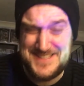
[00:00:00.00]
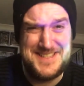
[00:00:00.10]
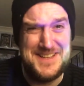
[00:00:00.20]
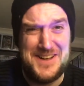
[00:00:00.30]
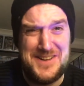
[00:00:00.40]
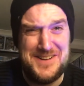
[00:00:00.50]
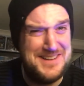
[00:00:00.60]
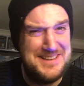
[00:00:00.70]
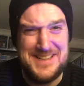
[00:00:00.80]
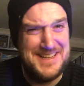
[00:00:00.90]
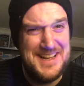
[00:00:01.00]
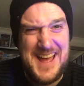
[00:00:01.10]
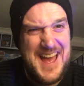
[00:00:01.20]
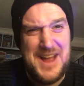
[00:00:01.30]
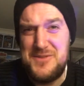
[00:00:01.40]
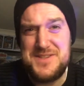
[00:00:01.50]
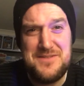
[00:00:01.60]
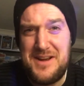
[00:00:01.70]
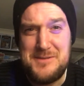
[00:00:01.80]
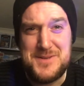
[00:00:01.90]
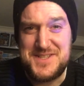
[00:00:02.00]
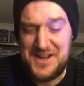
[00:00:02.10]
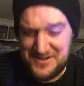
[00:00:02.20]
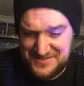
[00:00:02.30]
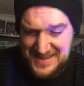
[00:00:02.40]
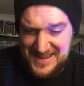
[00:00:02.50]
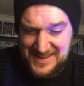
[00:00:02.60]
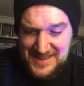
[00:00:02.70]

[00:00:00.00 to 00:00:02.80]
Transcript: So, it was a very bizarre day.